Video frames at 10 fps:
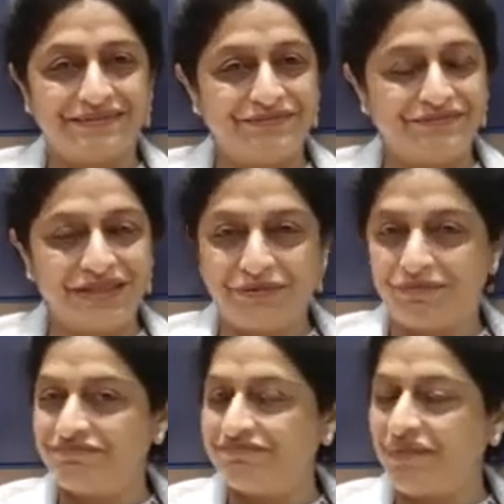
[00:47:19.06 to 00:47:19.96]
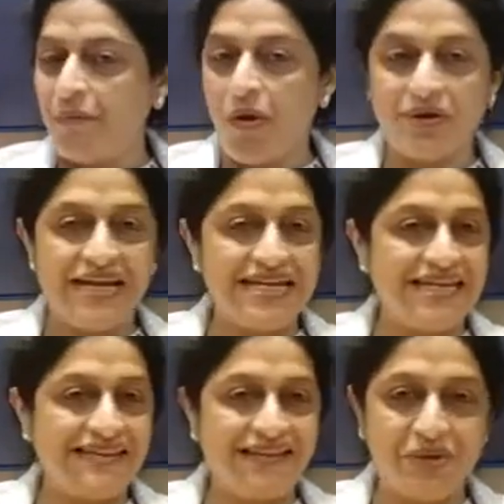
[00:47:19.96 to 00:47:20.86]
with about
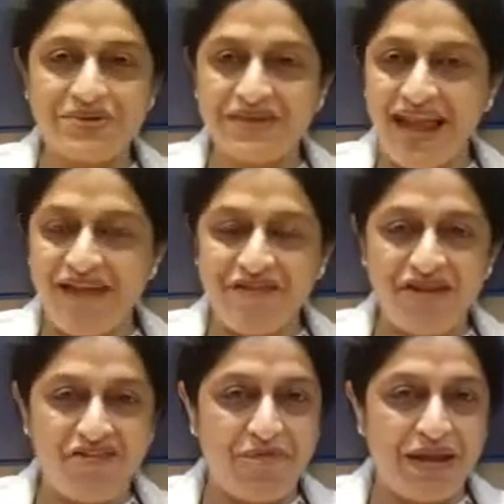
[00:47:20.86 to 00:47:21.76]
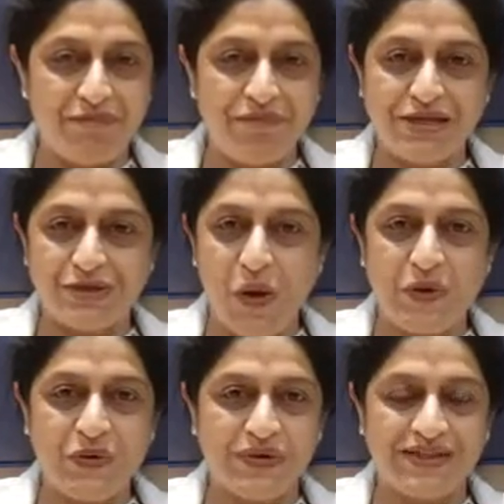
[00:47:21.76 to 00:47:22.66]
18,000 IVF babies all
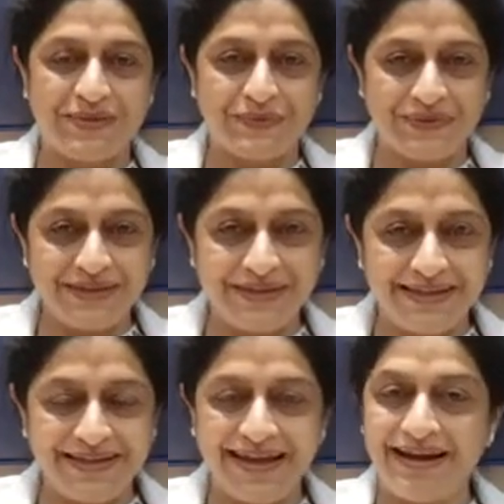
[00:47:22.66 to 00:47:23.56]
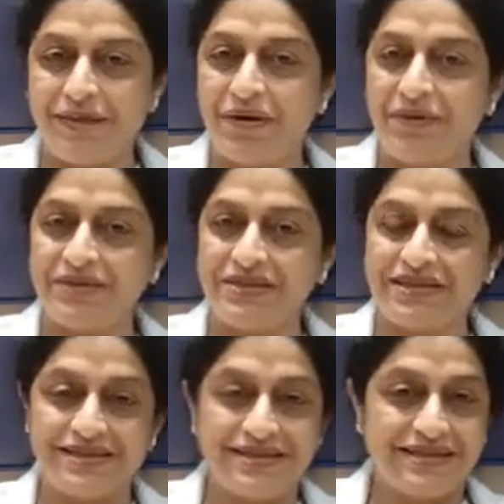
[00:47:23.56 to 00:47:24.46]
over the world and about
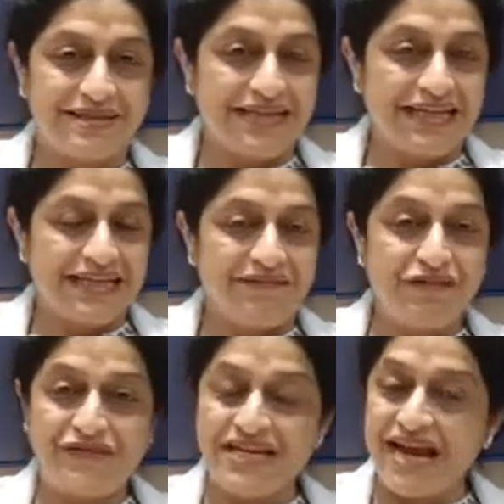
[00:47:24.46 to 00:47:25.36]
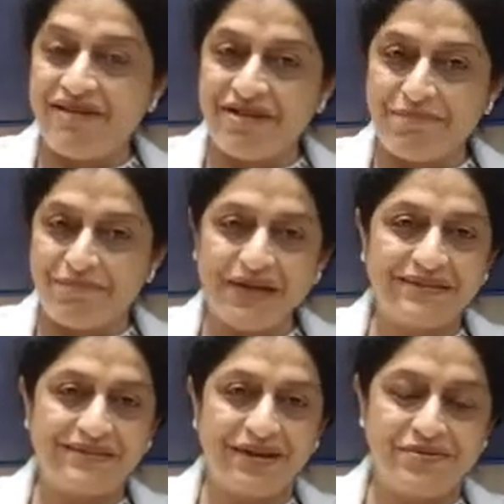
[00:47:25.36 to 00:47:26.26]
1,500
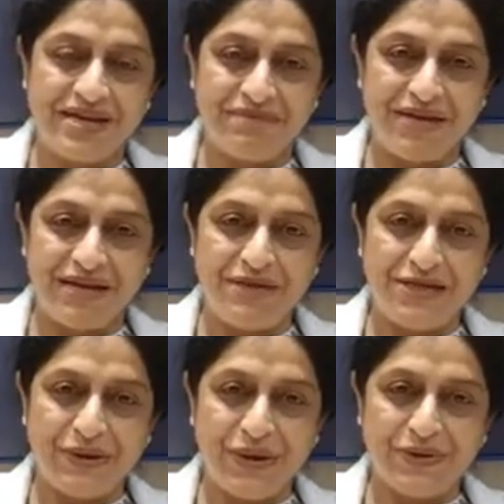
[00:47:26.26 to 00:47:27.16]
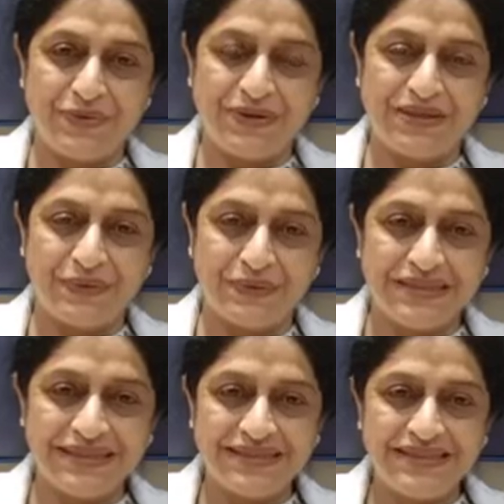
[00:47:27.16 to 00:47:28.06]
plus surrogate babies all over the
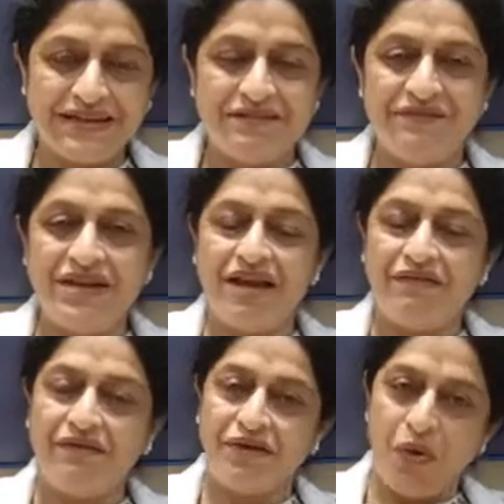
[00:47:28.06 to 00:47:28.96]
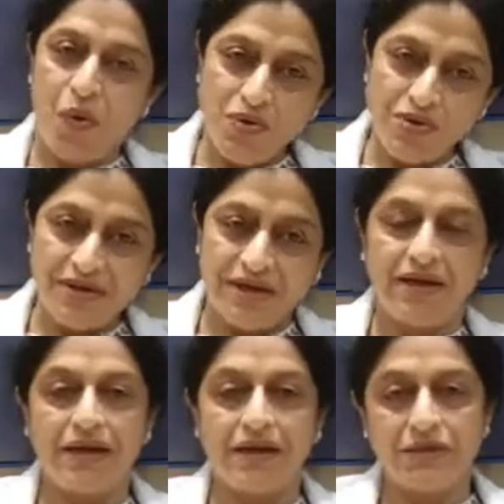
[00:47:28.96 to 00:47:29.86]
world. We have our own
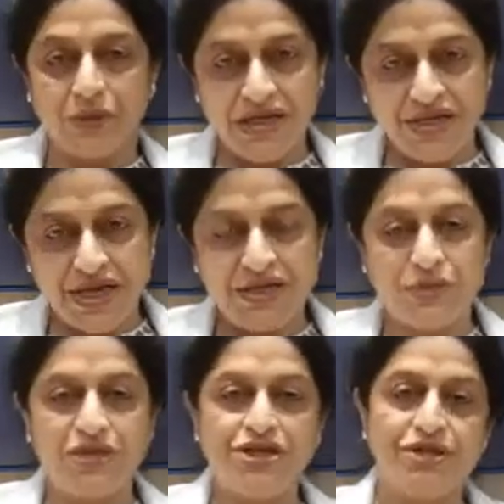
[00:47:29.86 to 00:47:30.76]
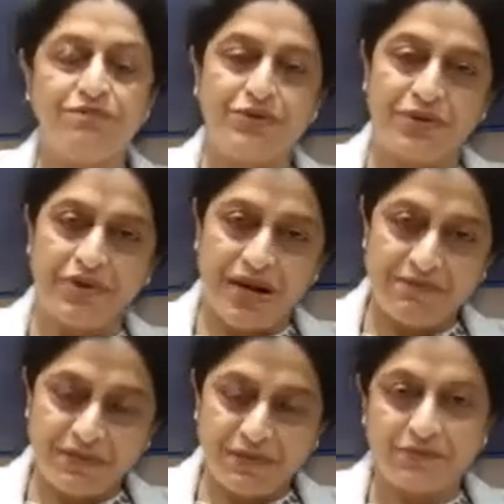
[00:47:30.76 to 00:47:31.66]
egg donation program,
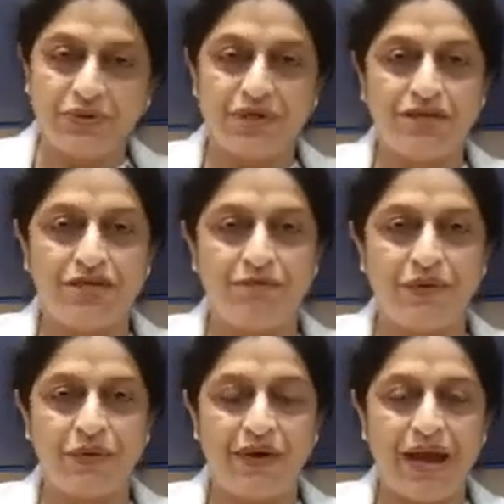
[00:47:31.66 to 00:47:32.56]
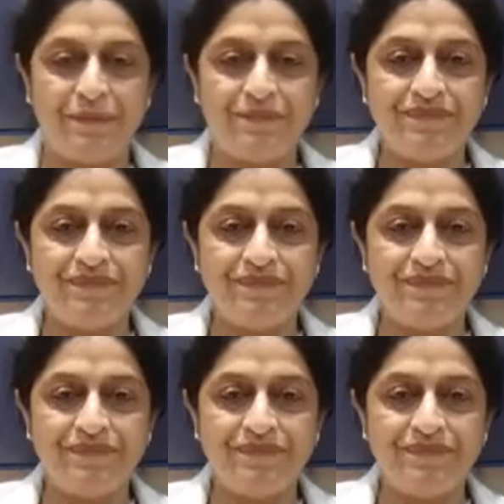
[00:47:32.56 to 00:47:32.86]
sperm donation program,